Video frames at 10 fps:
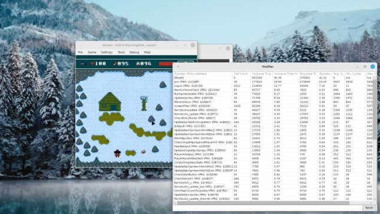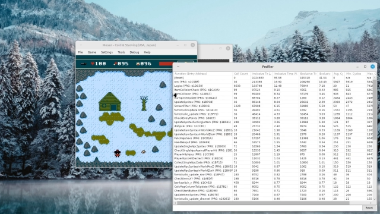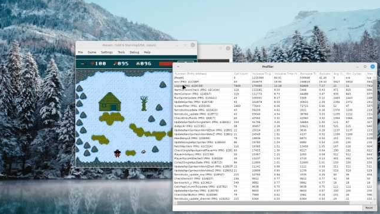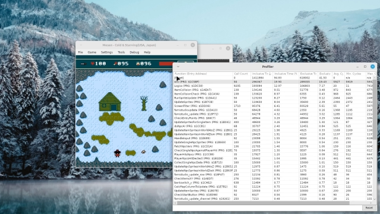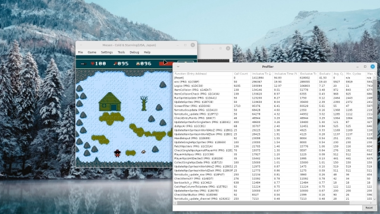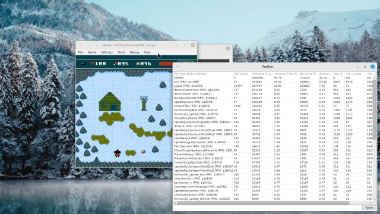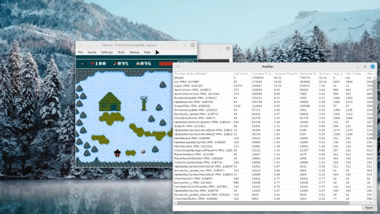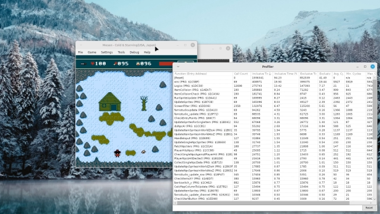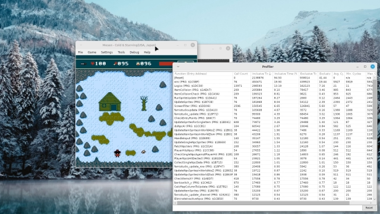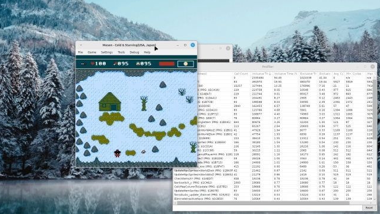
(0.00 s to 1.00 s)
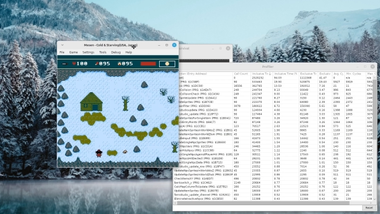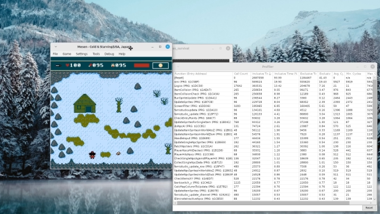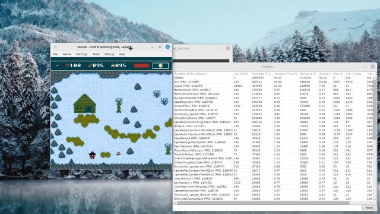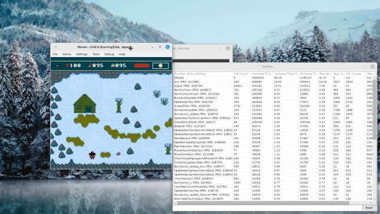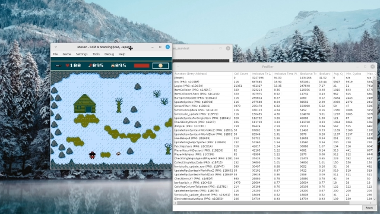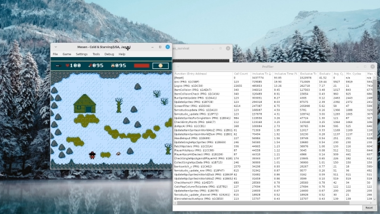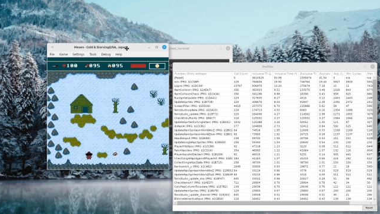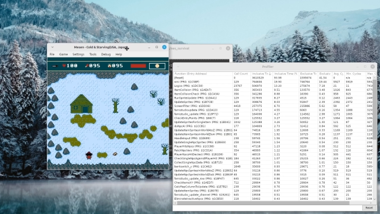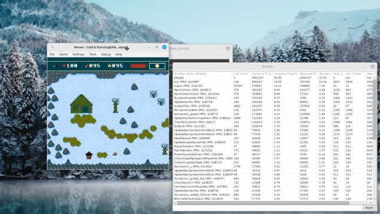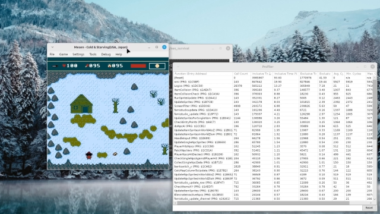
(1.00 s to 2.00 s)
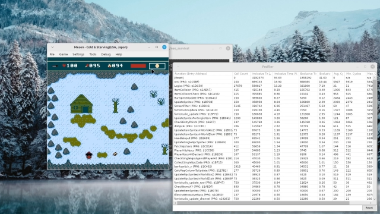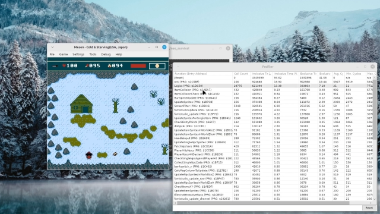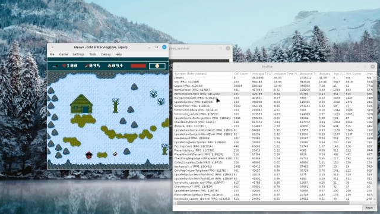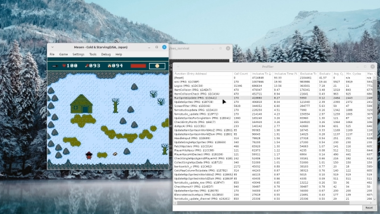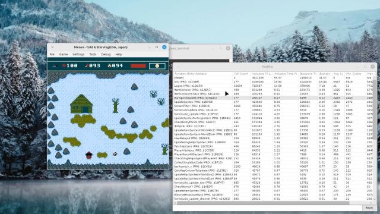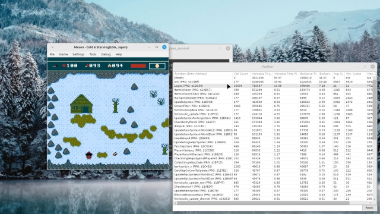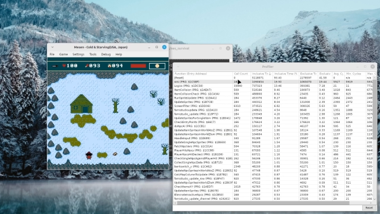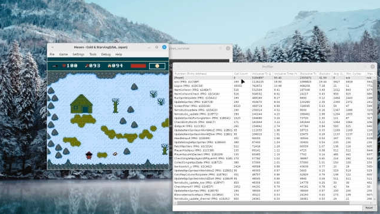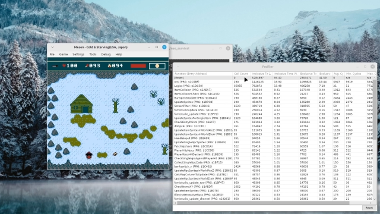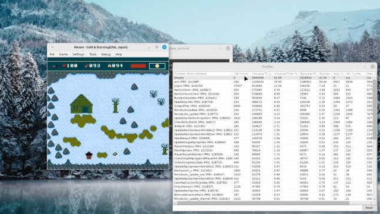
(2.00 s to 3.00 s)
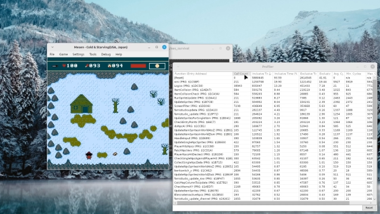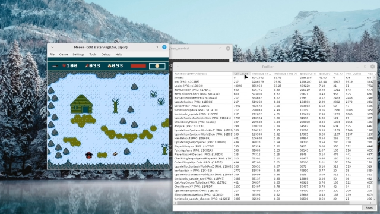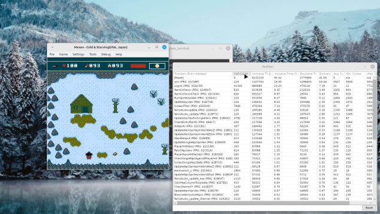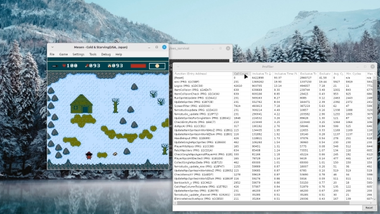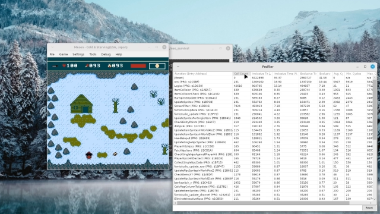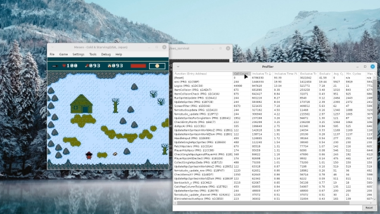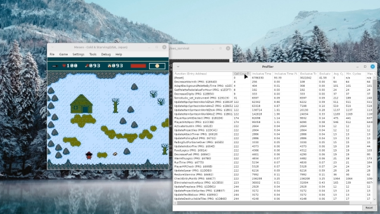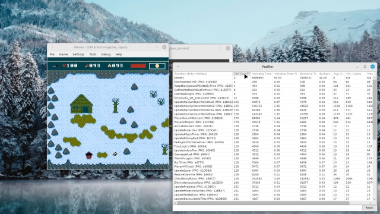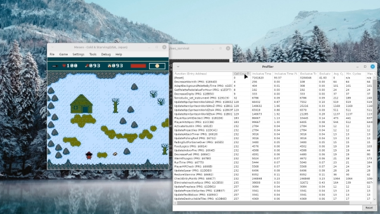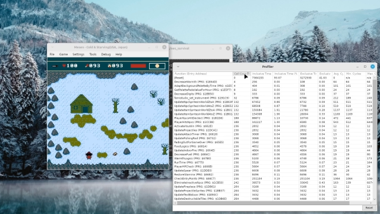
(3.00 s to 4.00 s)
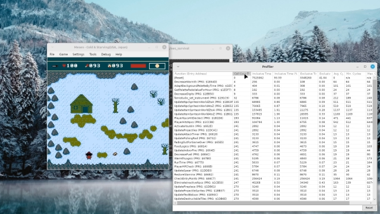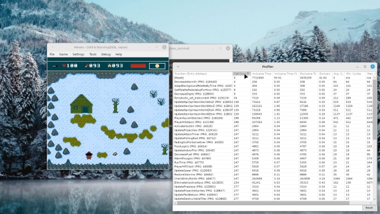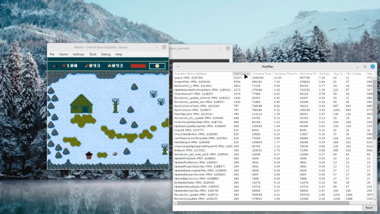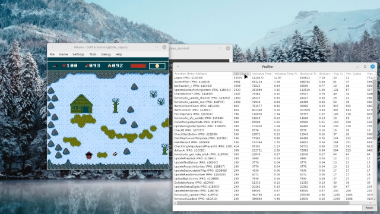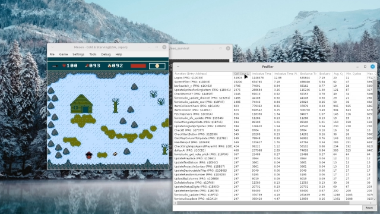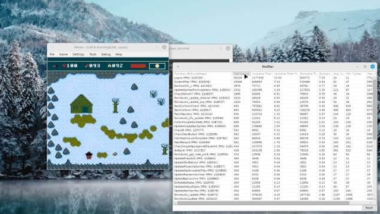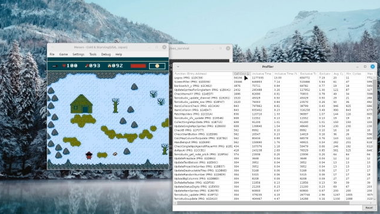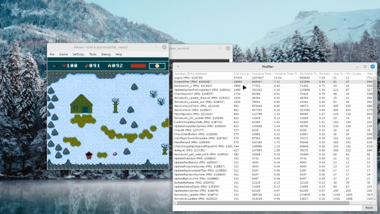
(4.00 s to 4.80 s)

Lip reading: No face is visible, so there are no lips to read.